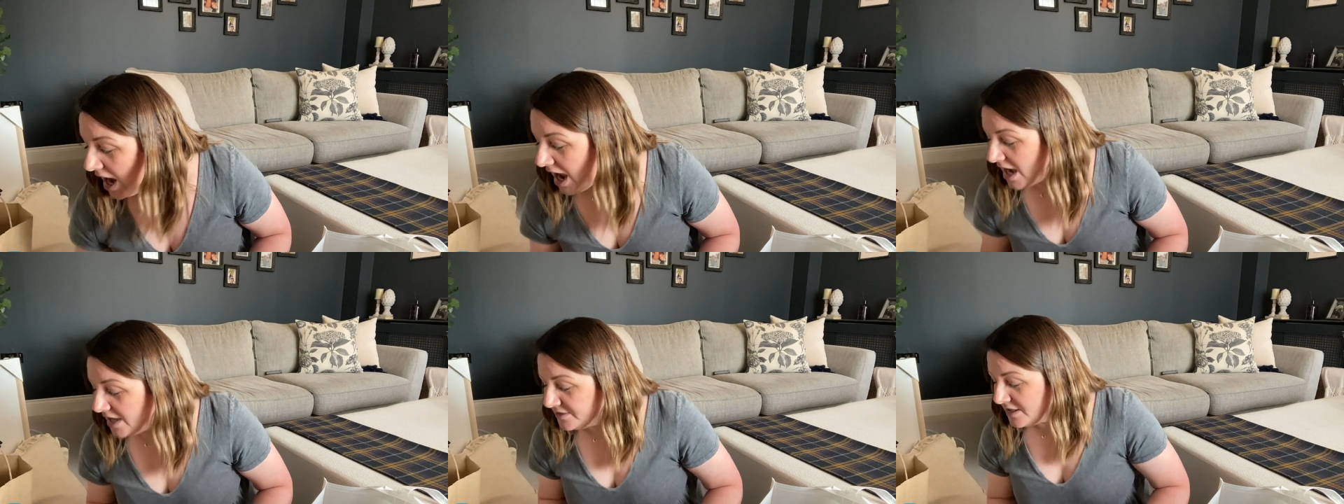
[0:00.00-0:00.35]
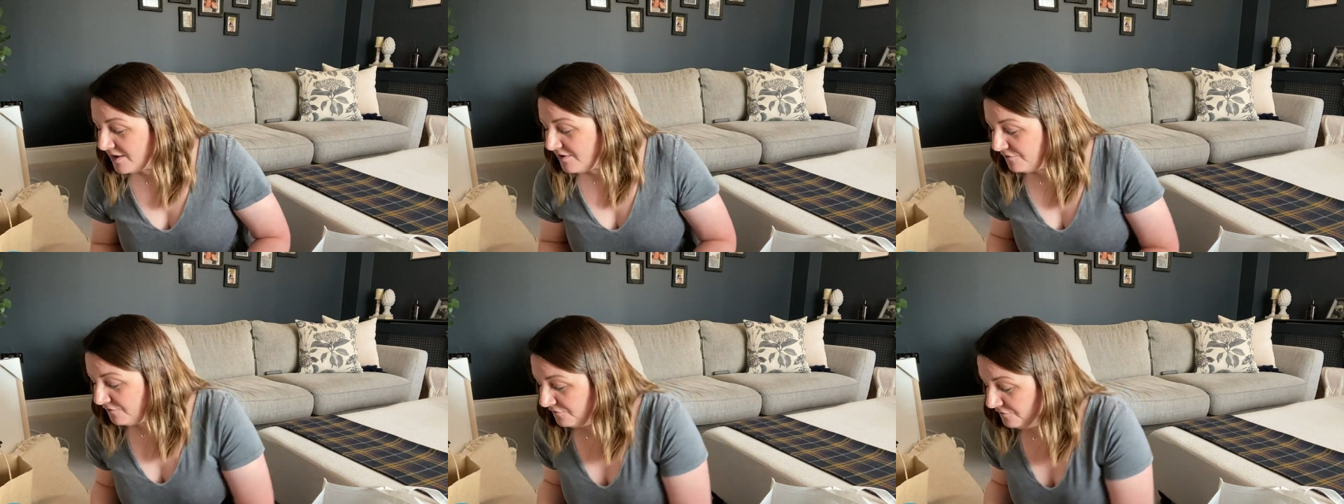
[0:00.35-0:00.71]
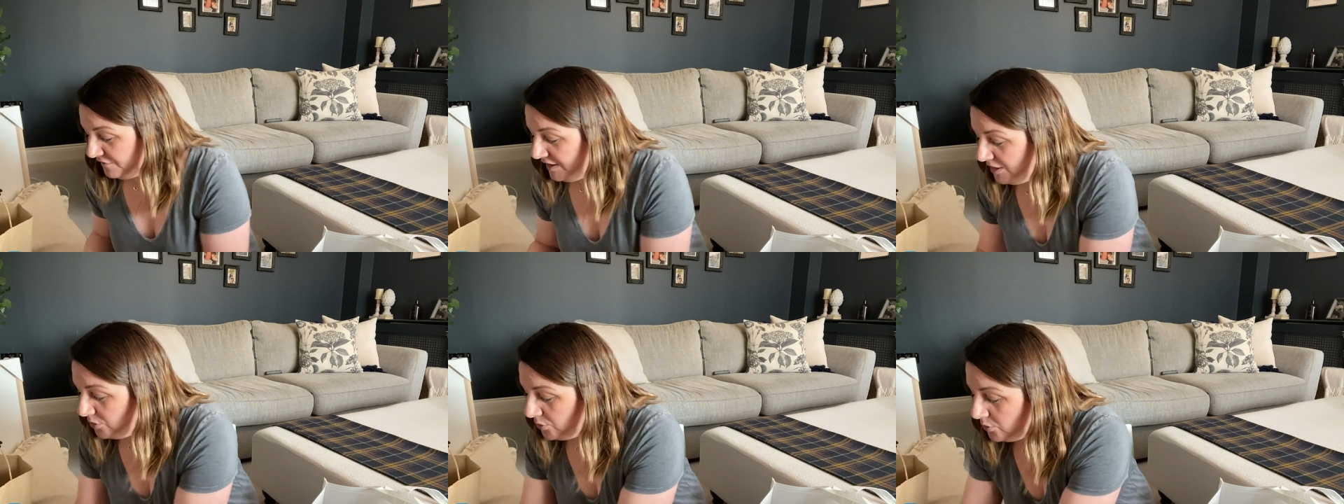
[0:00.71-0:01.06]
And they
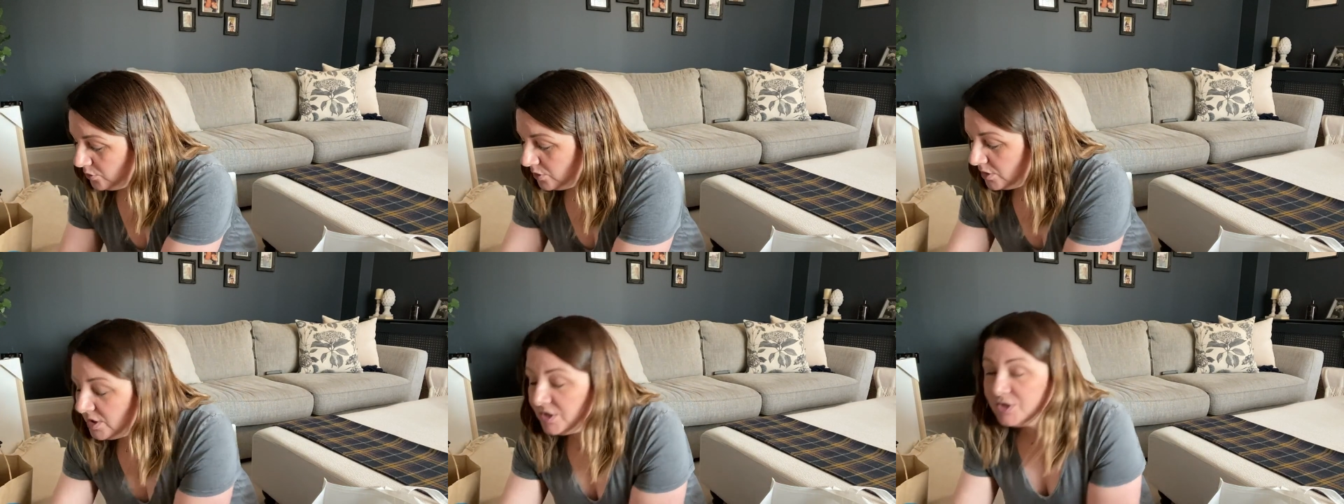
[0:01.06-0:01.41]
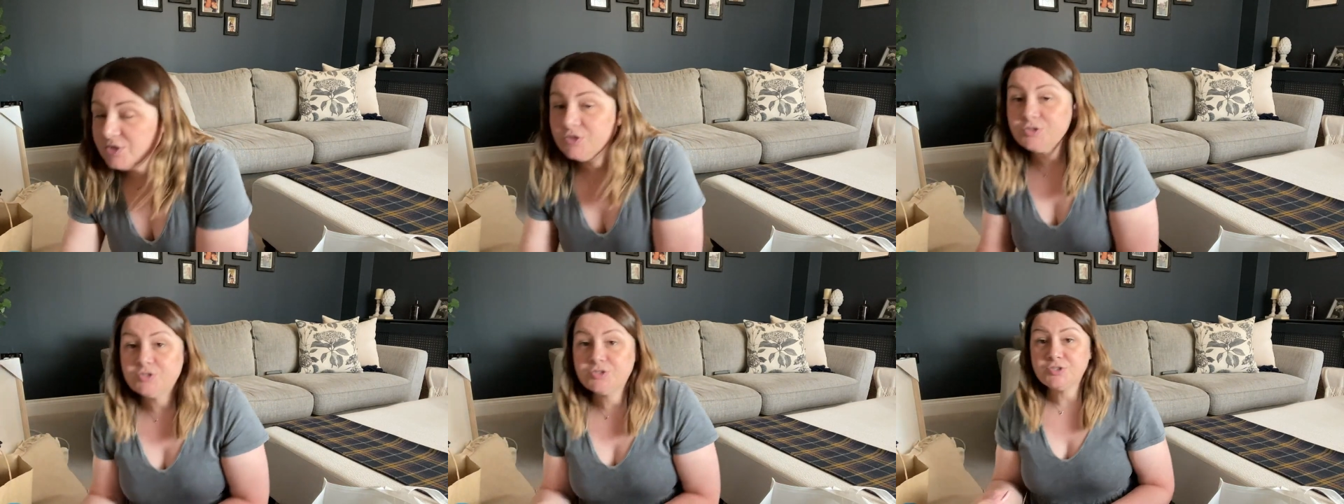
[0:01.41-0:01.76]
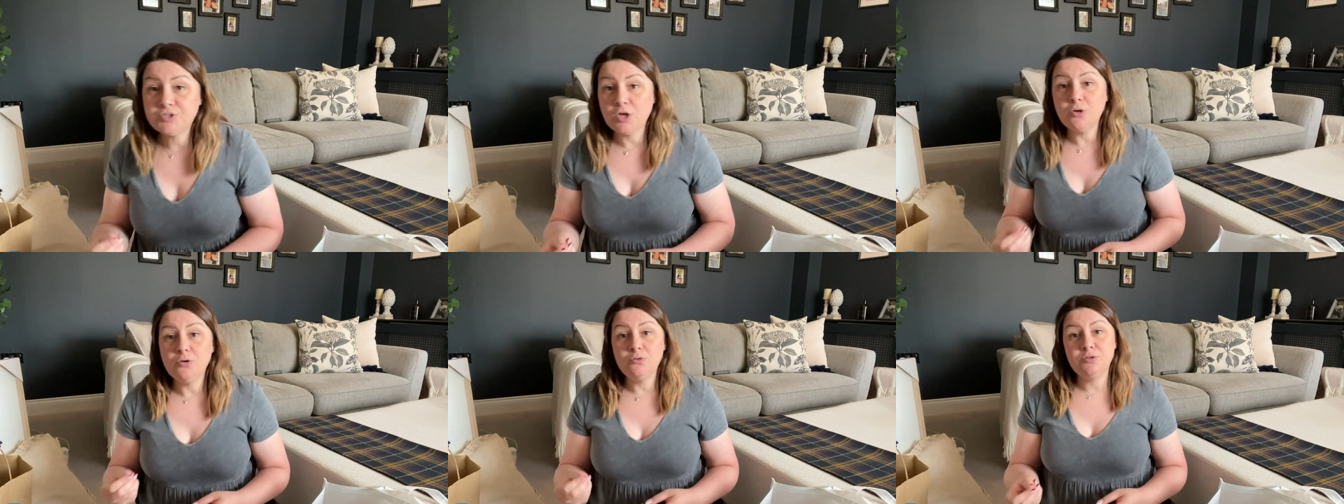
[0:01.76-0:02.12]
feel
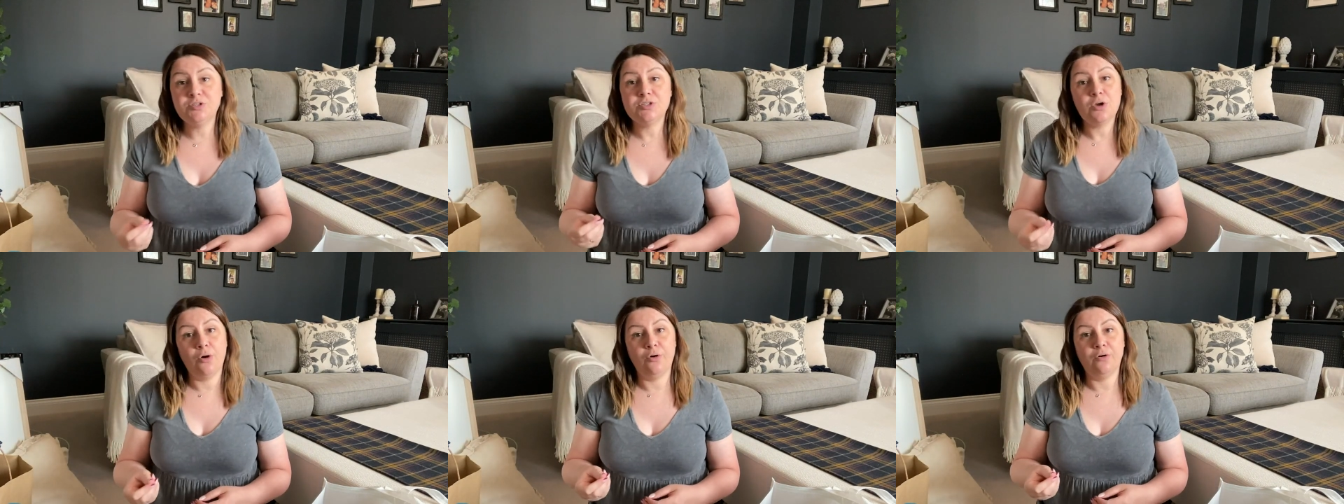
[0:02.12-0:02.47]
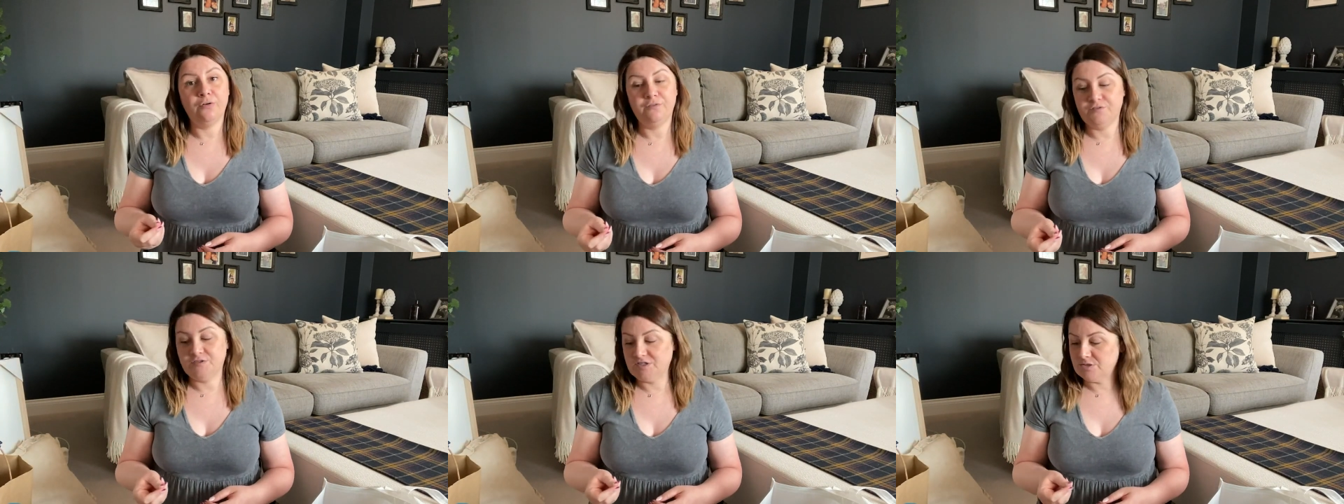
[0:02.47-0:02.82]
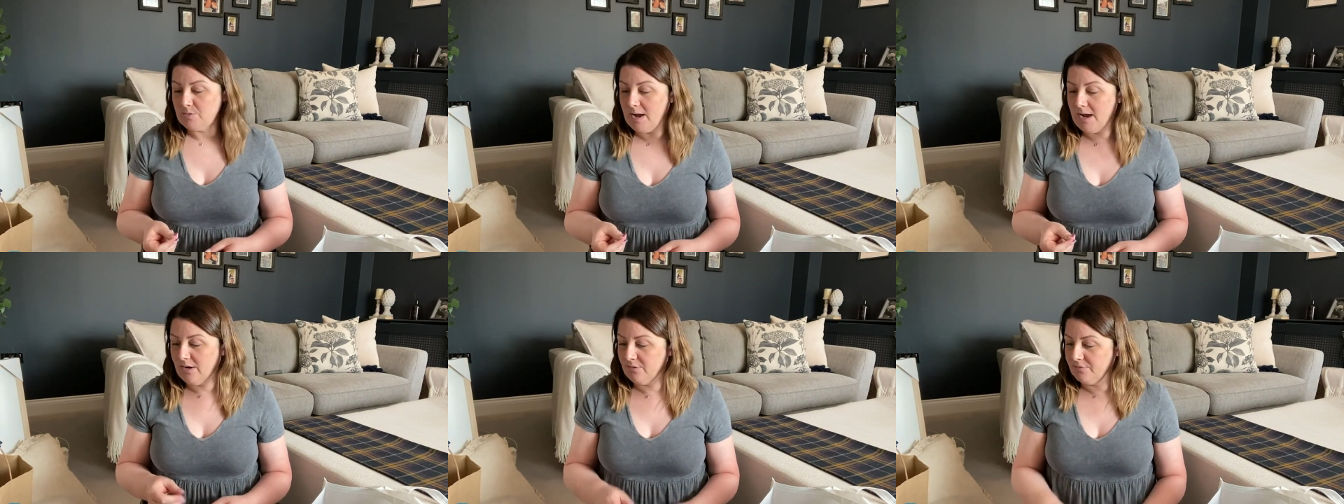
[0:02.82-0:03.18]
so soft as
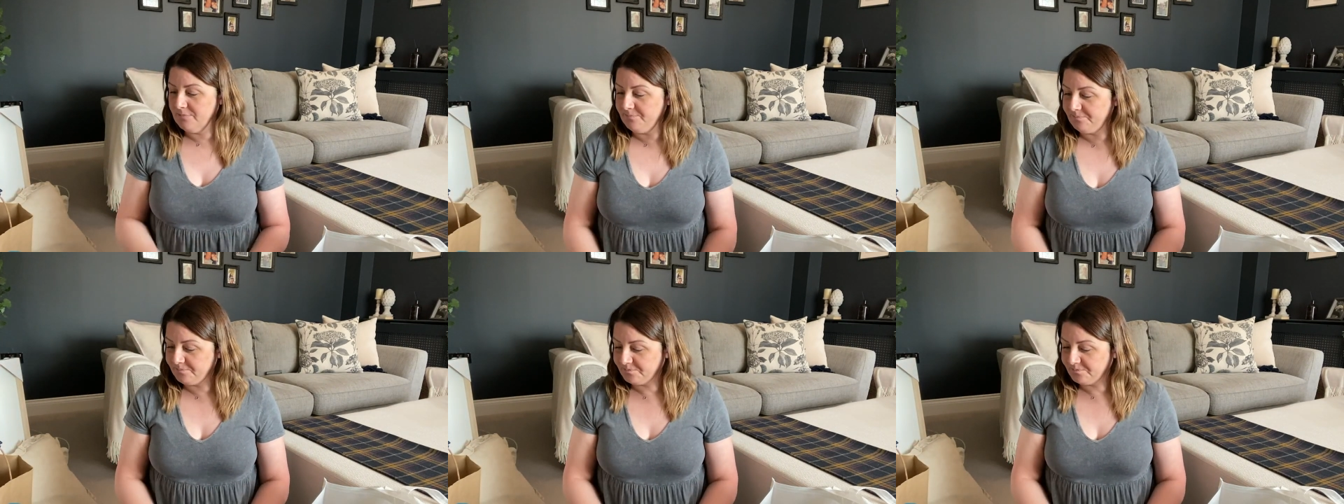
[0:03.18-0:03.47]
well.